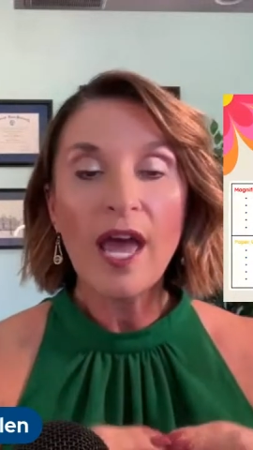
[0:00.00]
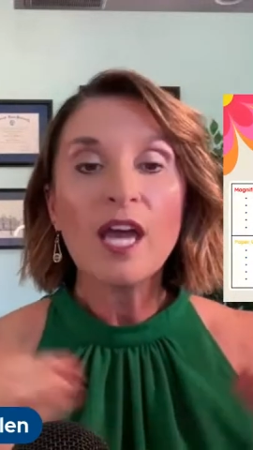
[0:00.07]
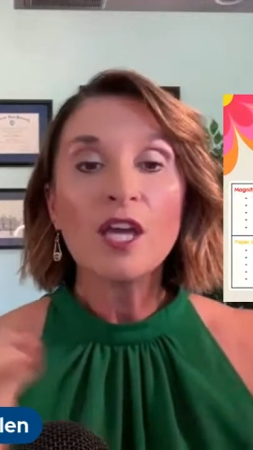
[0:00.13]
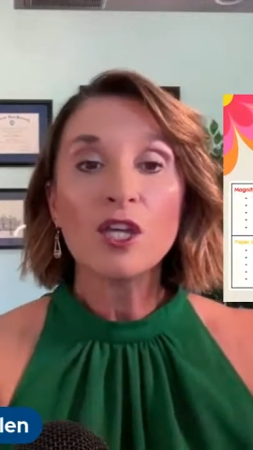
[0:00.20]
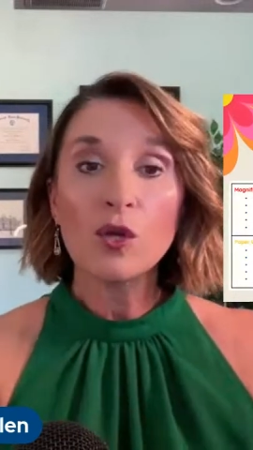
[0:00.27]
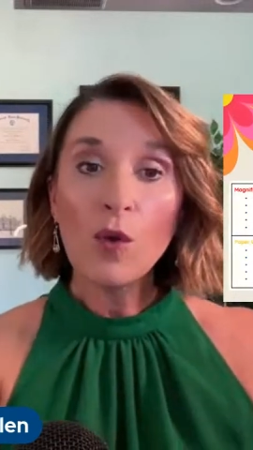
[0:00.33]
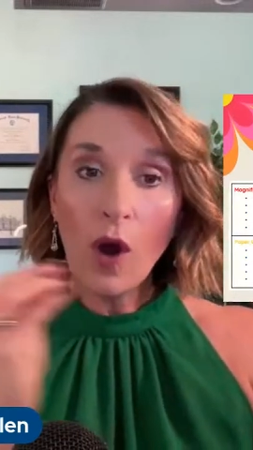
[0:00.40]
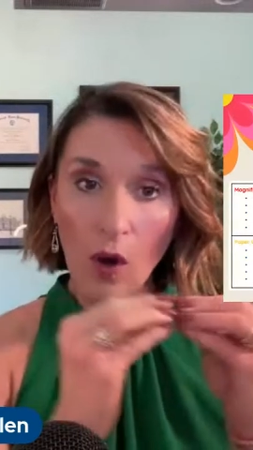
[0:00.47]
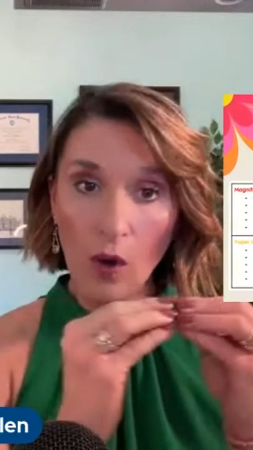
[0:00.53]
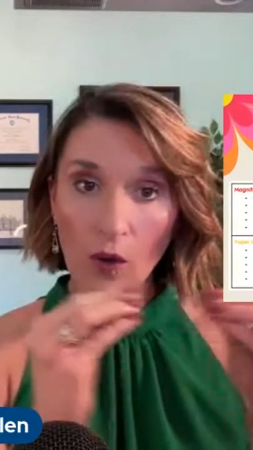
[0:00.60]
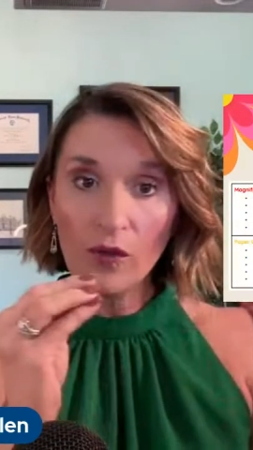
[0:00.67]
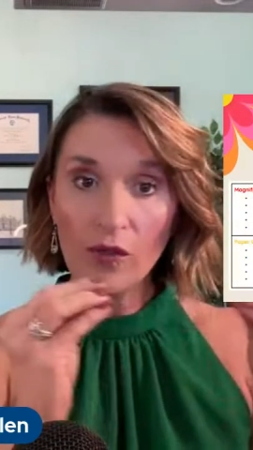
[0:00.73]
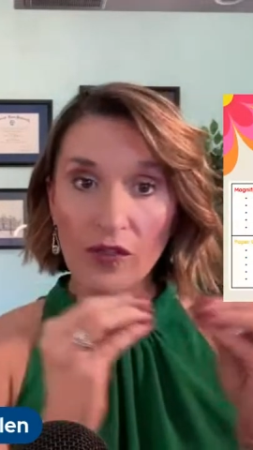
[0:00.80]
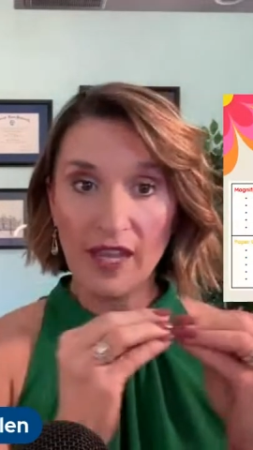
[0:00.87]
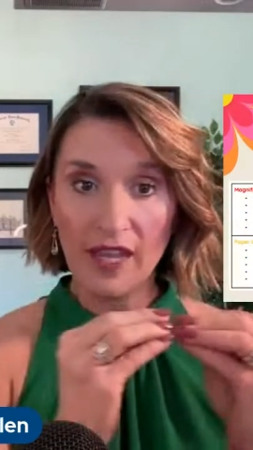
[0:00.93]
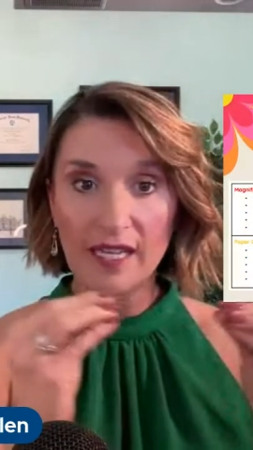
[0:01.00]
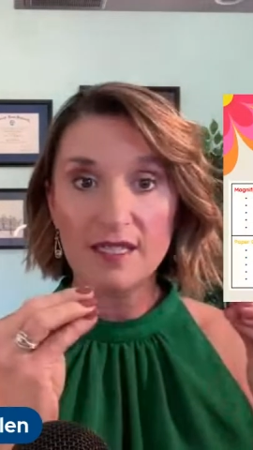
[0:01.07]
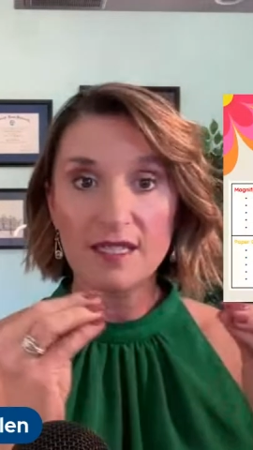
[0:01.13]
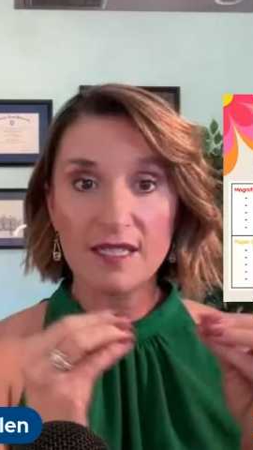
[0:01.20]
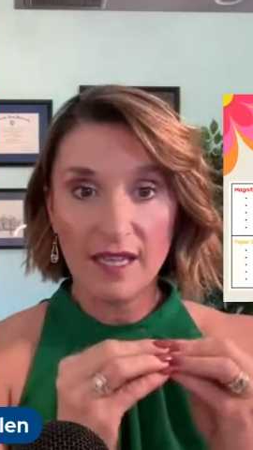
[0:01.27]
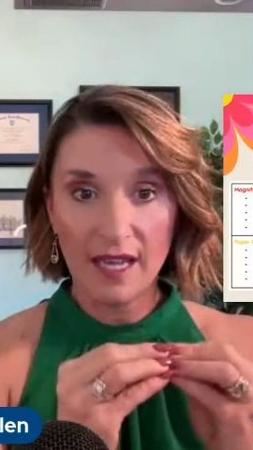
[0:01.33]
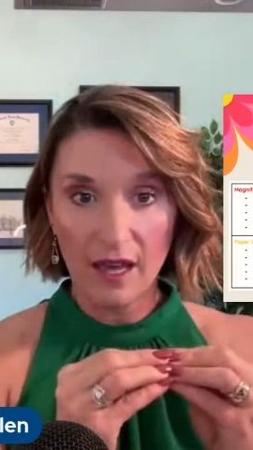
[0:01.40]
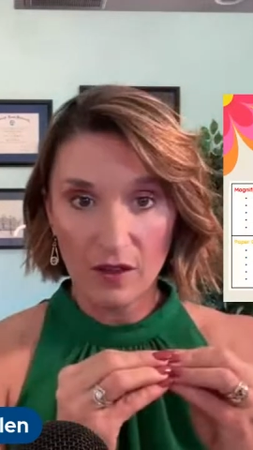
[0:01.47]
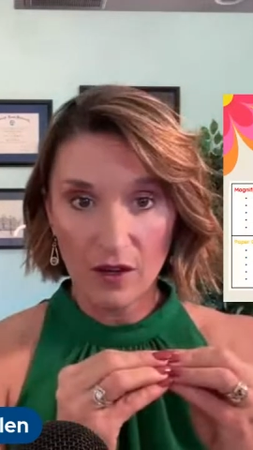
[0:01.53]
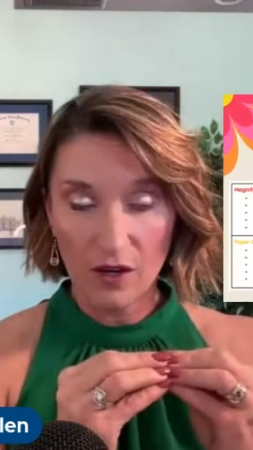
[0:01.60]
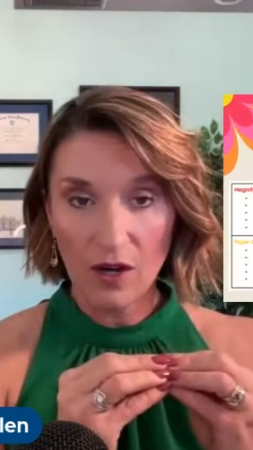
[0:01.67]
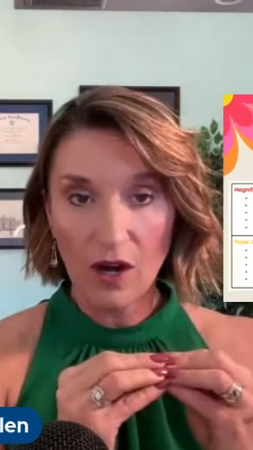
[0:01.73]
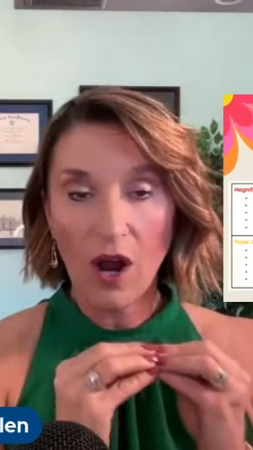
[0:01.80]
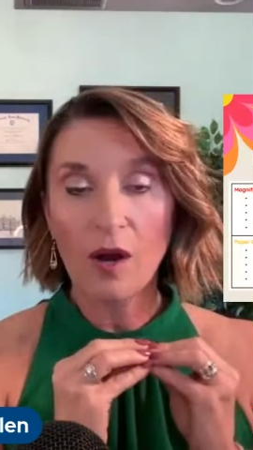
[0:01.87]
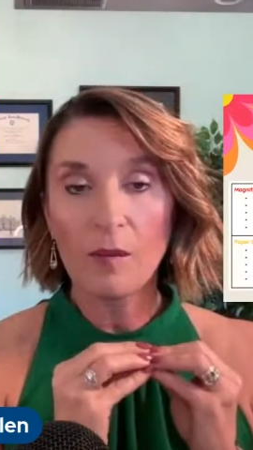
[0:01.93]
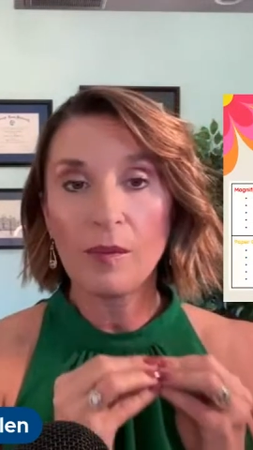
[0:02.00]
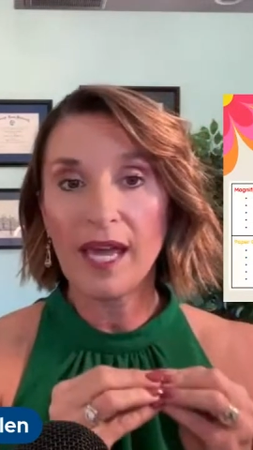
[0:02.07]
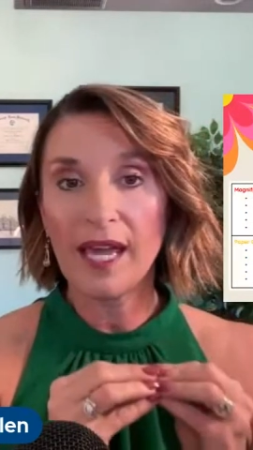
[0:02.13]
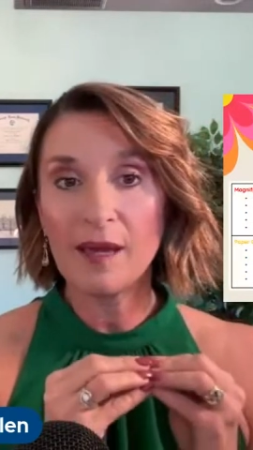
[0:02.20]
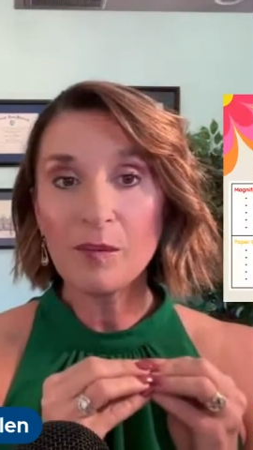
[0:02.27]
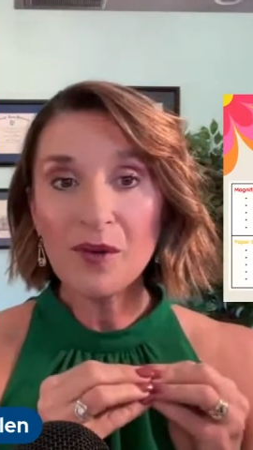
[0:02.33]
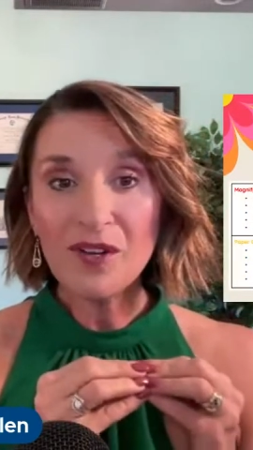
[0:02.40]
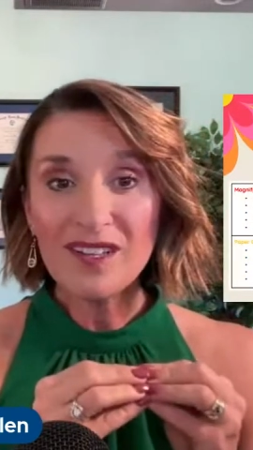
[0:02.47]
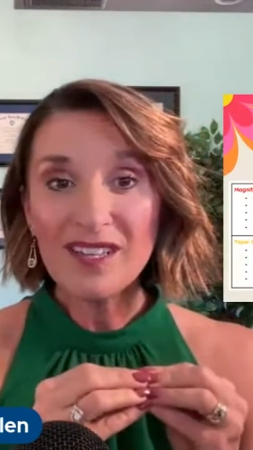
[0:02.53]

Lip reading: You hold things together. Our paper